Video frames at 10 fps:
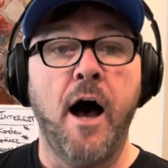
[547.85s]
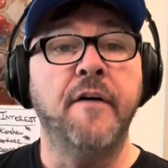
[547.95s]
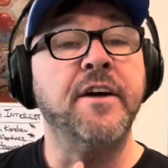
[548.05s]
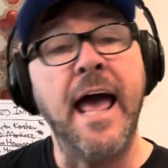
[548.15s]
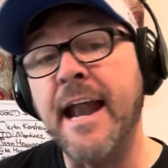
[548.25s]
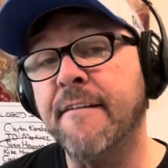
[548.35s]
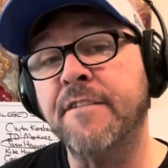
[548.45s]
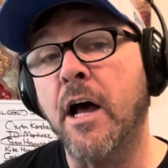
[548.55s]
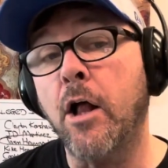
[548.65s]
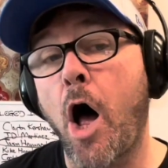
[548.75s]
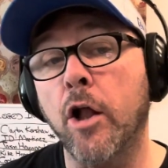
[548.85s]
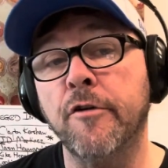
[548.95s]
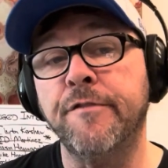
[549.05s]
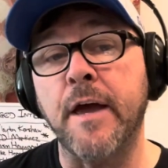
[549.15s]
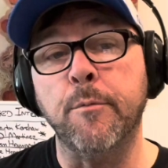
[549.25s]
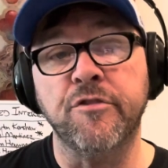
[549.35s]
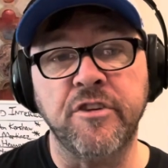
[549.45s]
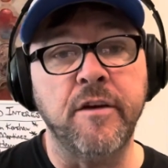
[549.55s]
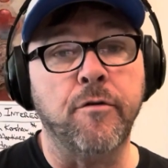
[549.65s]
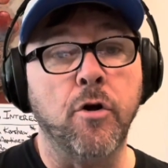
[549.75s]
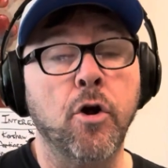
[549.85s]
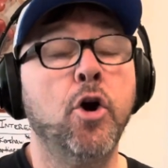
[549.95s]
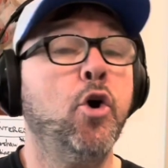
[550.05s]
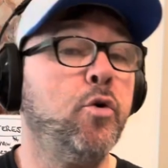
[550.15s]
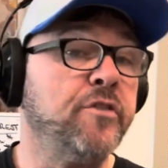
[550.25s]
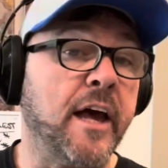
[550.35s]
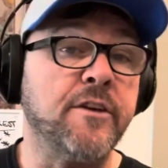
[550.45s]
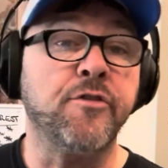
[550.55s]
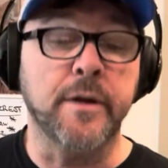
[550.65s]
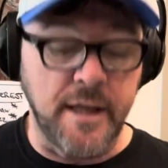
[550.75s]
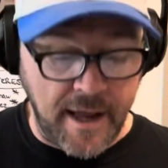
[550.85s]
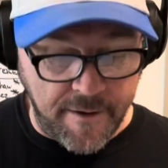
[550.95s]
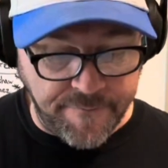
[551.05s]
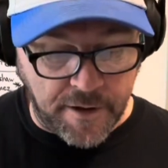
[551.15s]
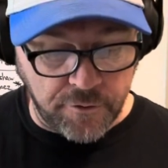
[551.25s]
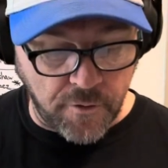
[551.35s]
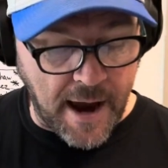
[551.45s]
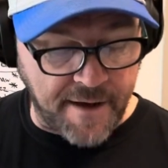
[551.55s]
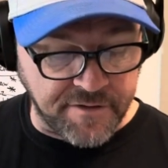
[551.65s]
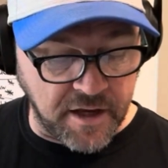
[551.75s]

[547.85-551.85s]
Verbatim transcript: of an NFL Hall of Fame receiver who's entering the NFL draft.